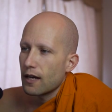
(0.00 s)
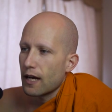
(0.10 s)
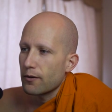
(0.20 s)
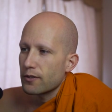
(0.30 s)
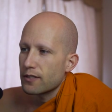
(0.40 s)

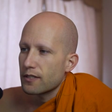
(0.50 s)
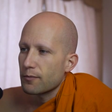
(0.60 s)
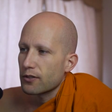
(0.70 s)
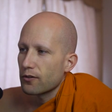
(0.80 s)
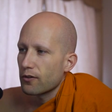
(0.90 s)
How would
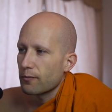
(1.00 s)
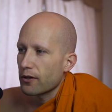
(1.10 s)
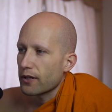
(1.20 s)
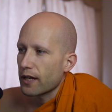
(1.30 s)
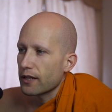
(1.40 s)
someone go
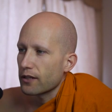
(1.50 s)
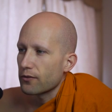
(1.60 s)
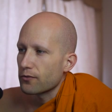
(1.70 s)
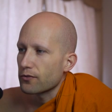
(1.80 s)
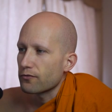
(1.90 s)
about getting
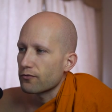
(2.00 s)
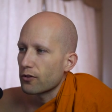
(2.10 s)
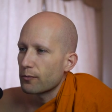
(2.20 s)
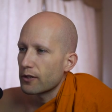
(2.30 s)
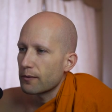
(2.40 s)
you to
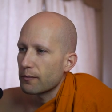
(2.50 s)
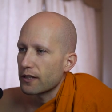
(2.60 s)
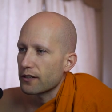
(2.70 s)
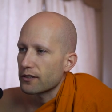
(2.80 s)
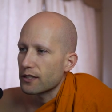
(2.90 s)
formally be
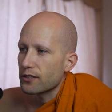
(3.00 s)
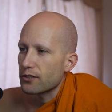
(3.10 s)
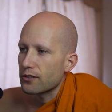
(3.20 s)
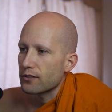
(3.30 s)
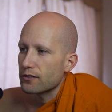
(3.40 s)
their
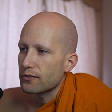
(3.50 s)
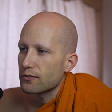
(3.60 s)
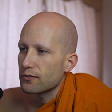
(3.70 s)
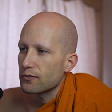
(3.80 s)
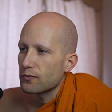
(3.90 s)
teacher?
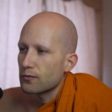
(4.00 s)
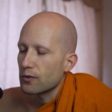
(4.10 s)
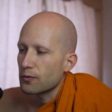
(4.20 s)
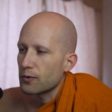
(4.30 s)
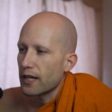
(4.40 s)

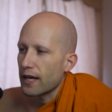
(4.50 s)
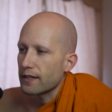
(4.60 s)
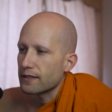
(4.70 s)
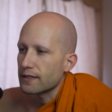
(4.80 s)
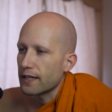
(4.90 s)
What would that
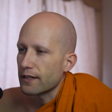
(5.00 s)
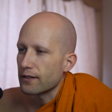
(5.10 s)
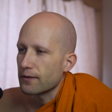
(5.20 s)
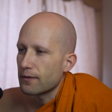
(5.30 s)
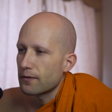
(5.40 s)
entail?